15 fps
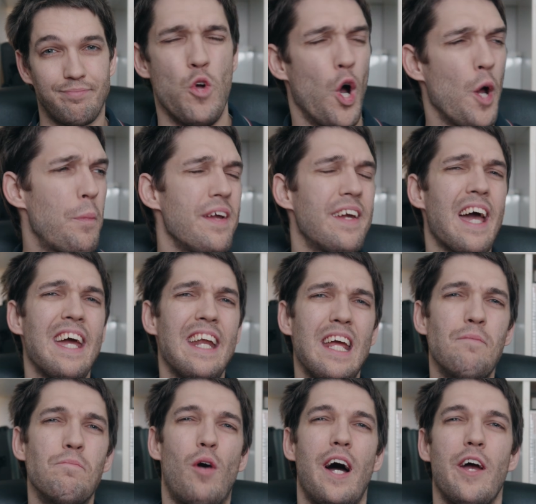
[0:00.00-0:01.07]
OpenGate,
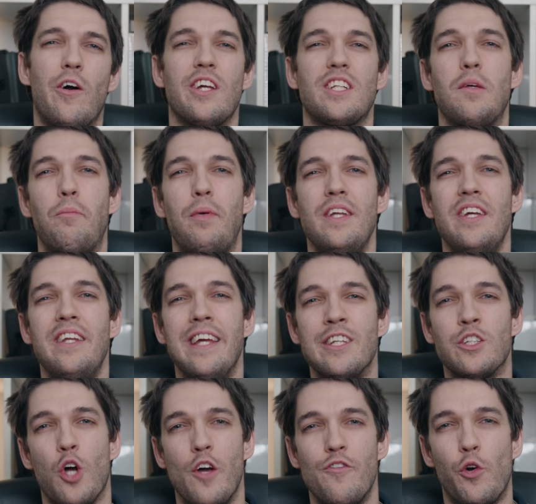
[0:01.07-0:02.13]
in my honest opinion,
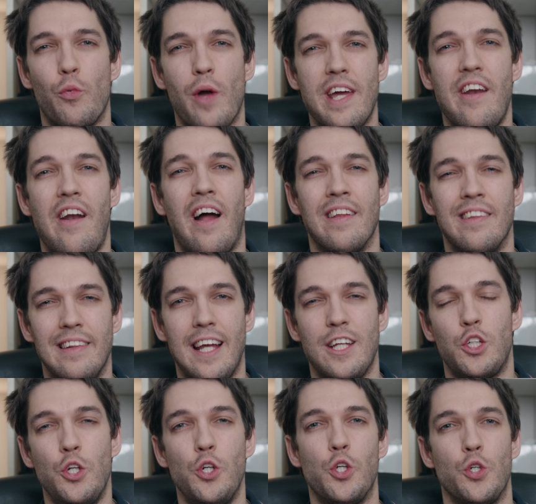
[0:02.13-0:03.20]
is overrated
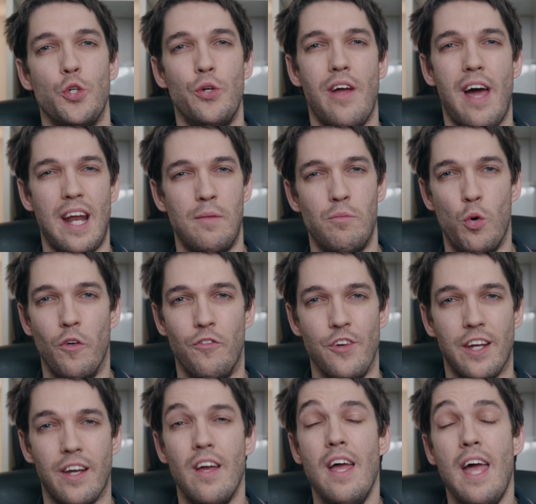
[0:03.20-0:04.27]
unless you shoot anamorphic.